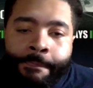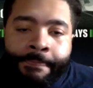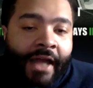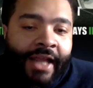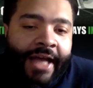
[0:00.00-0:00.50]

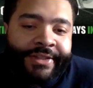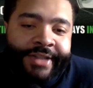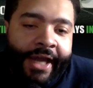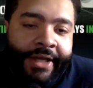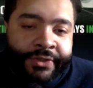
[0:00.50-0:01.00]
Not a lot of
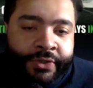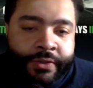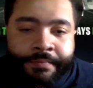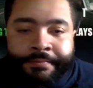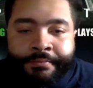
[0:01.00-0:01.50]
science.
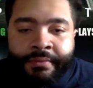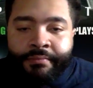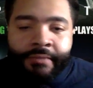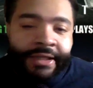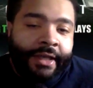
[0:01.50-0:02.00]

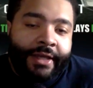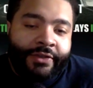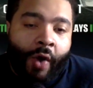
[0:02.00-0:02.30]
Is